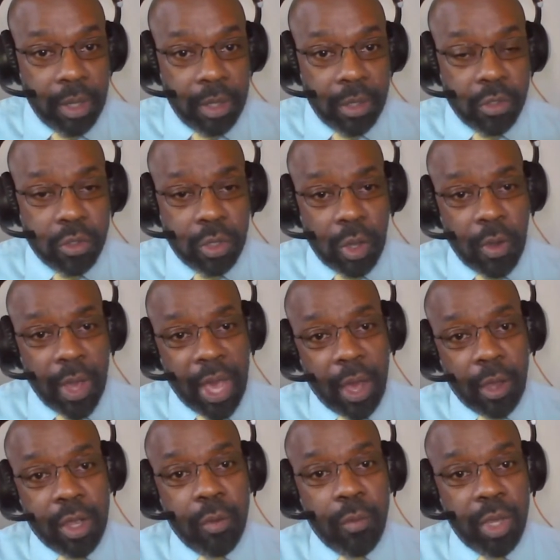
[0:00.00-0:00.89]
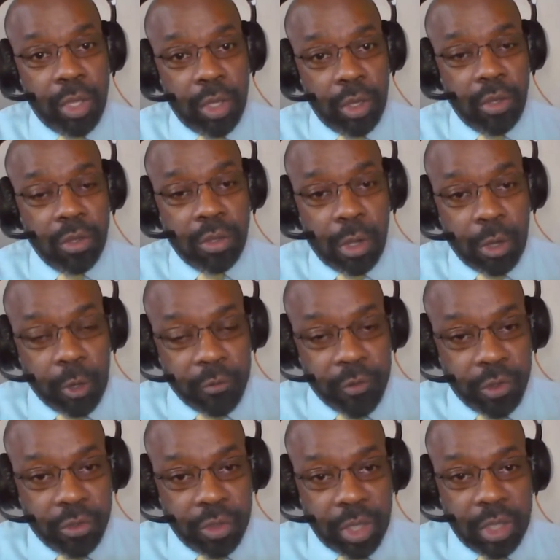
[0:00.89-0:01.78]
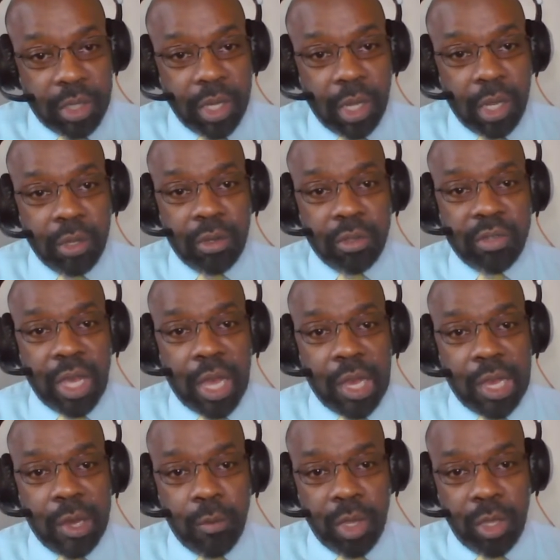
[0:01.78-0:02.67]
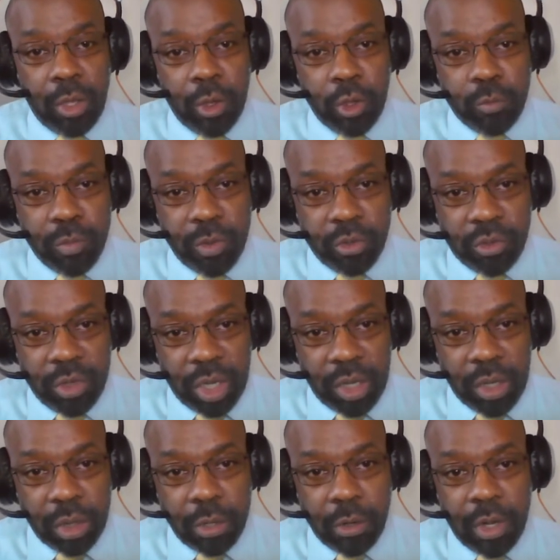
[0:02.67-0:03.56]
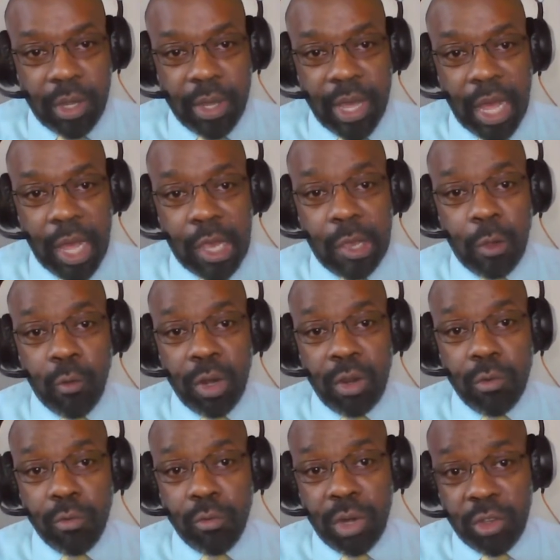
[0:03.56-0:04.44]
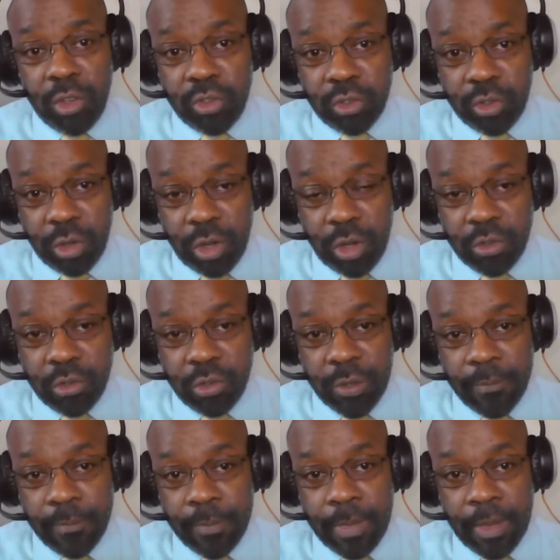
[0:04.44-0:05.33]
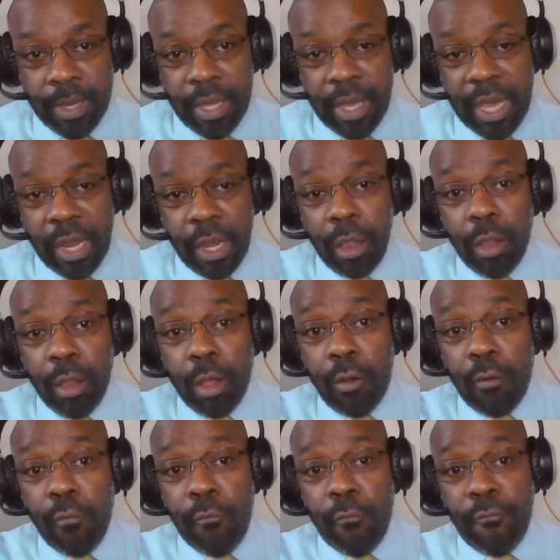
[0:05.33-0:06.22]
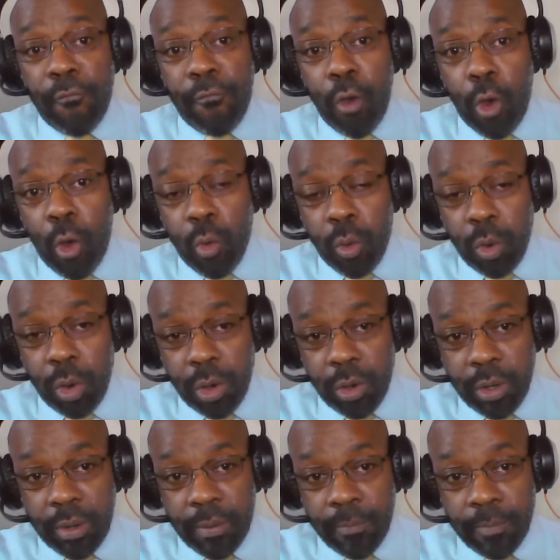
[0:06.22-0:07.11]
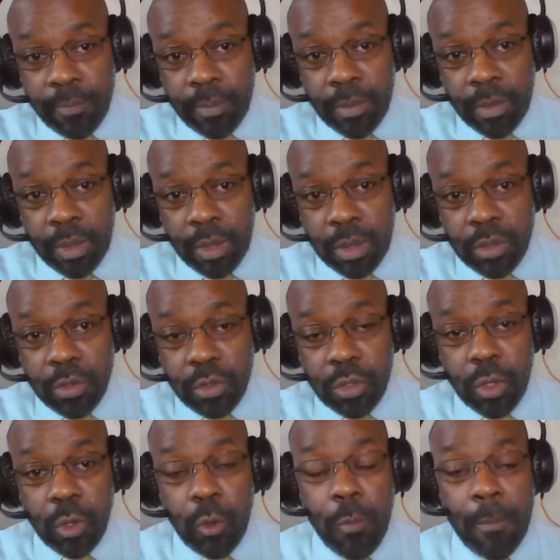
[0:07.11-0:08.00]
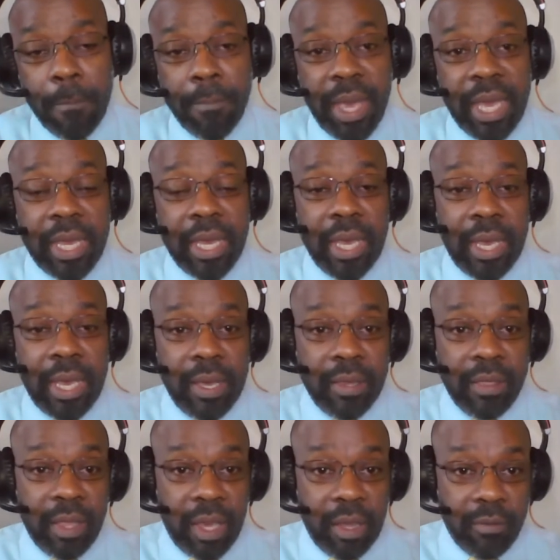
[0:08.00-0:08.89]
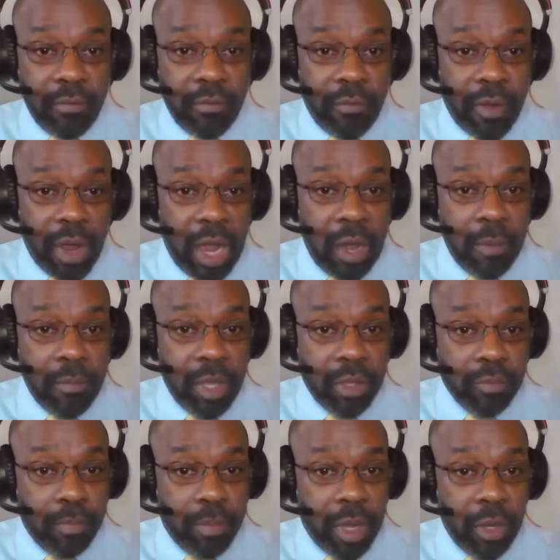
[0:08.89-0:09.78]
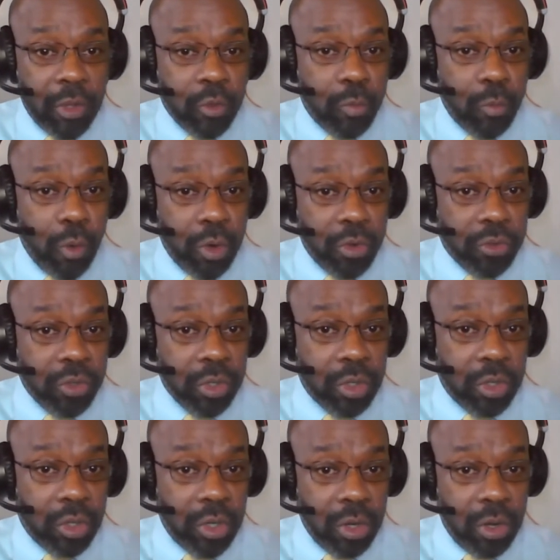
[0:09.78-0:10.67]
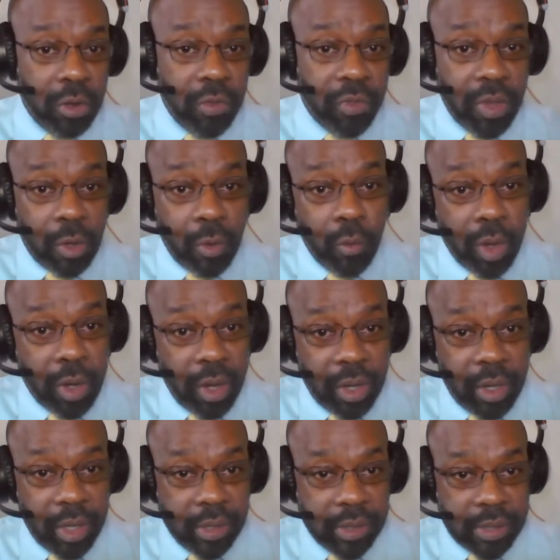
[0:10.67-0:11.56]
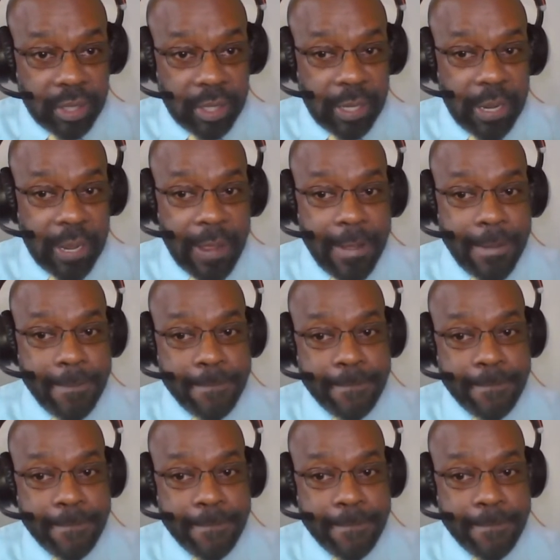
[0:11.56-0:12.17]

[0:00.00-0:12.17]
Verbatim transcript: So, how can we use artificial intelligence? How can we use machine learning? How can we research and look forward to making the environment much more secure than what it is today?